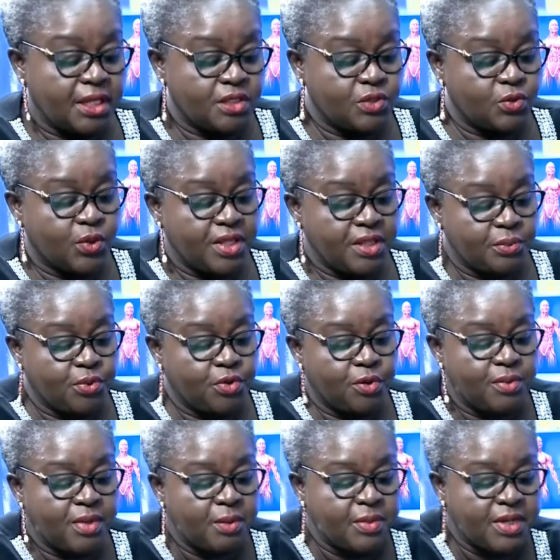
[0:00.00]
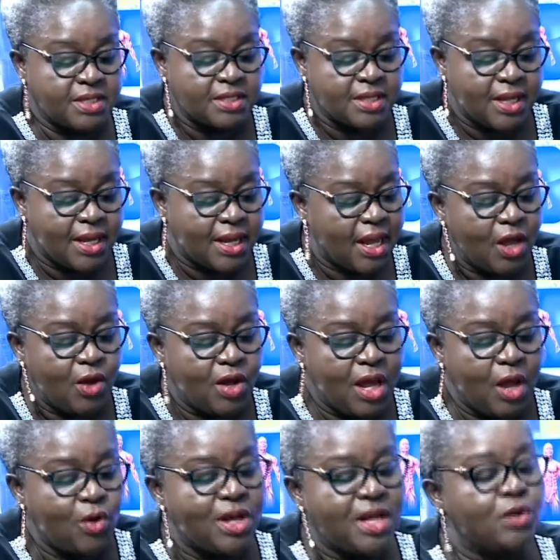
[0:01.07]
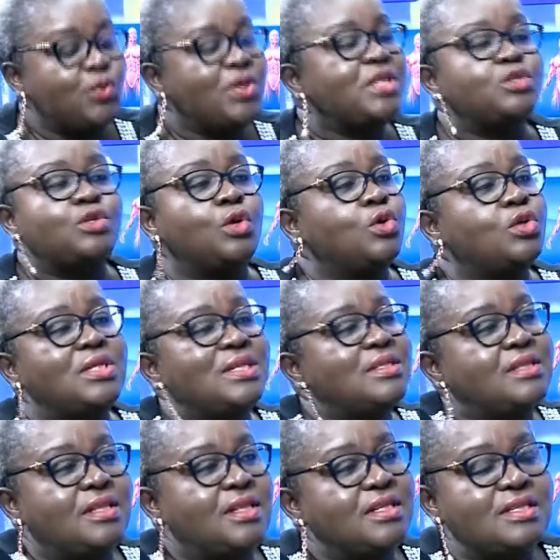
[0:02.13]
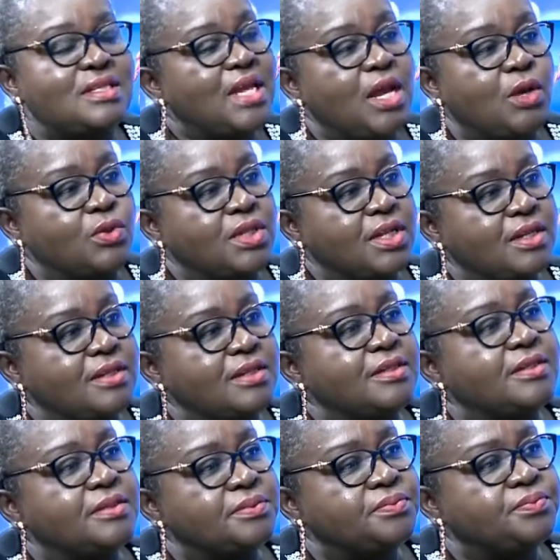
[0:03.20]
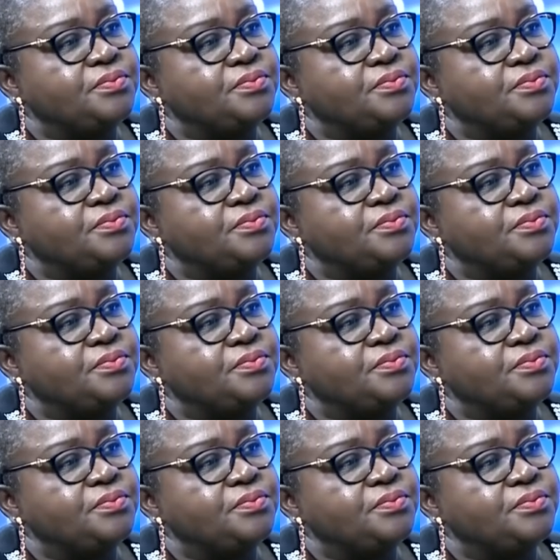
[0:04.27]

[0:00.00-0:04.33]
that's where the problem is. How can we slow this down then?